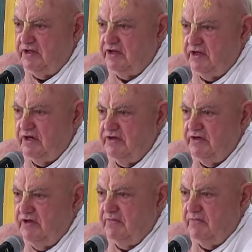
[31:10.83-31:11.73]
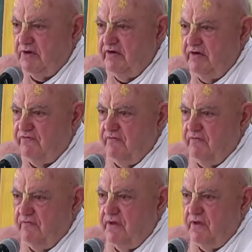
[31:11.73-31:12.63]
Now today is not much
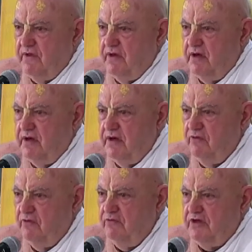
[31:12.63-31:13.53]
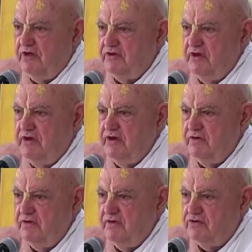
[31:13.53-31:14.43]
different, and our movement is the